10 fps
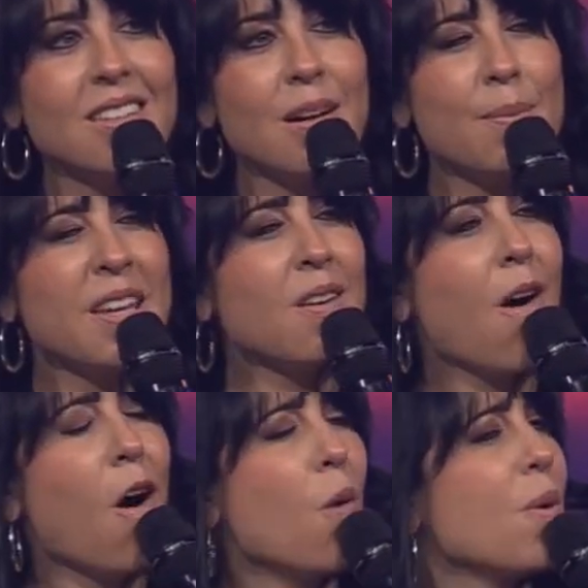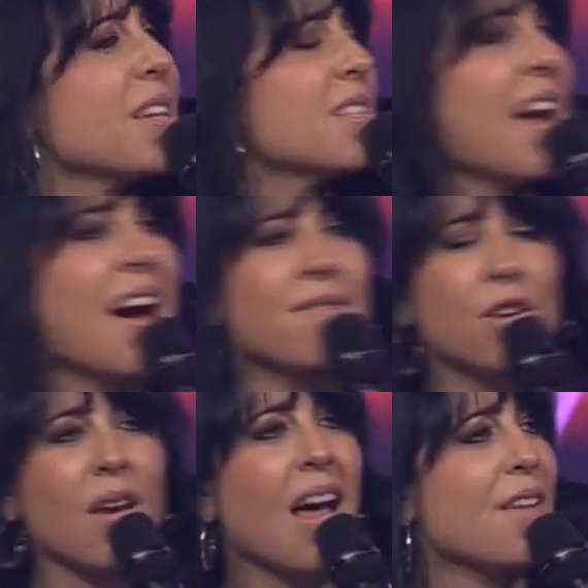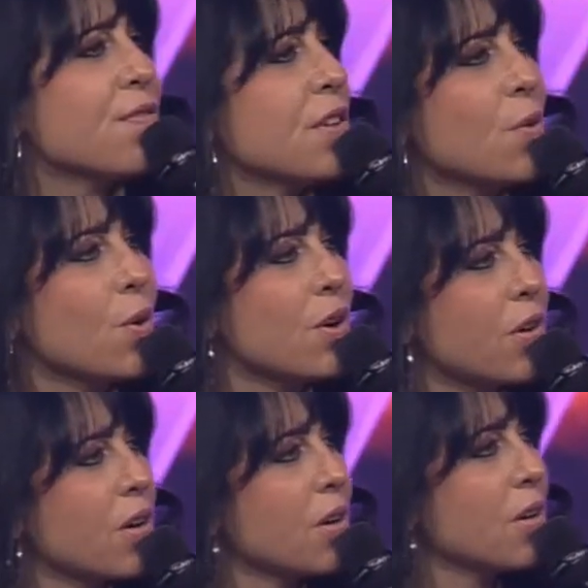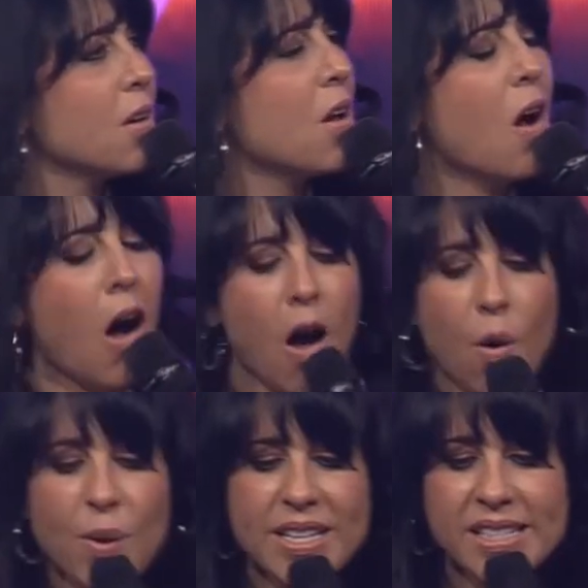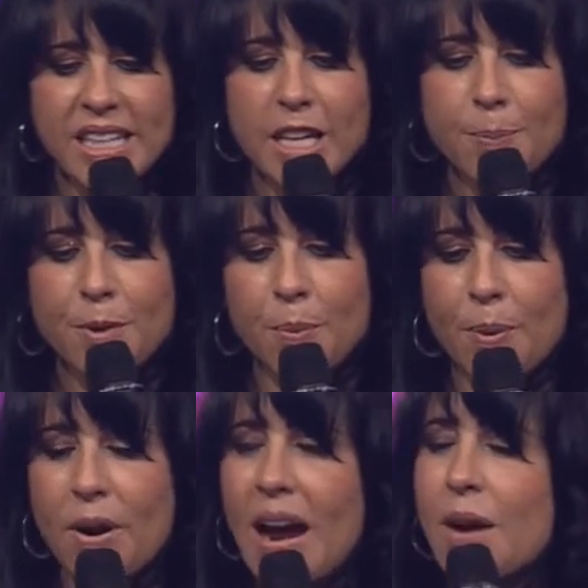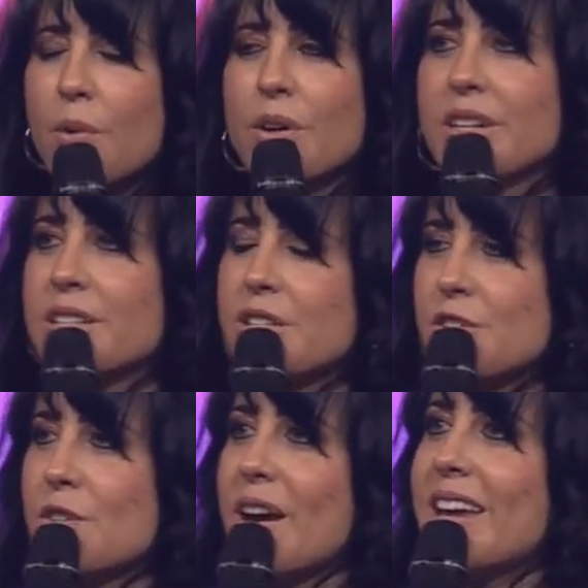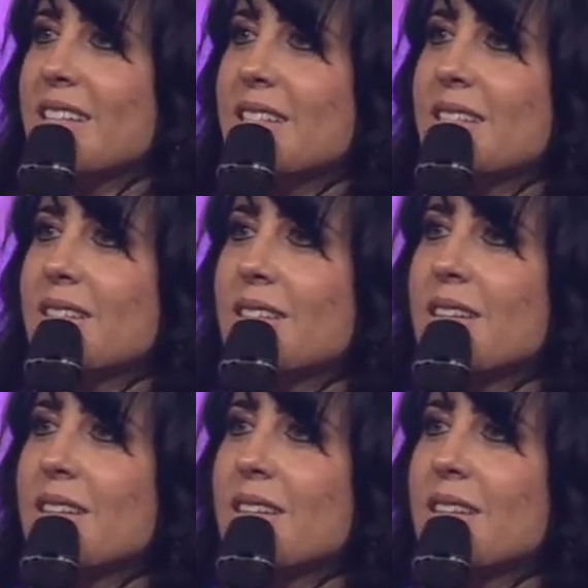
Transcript: I mean, always have your life in order. Always keep your priorities straight.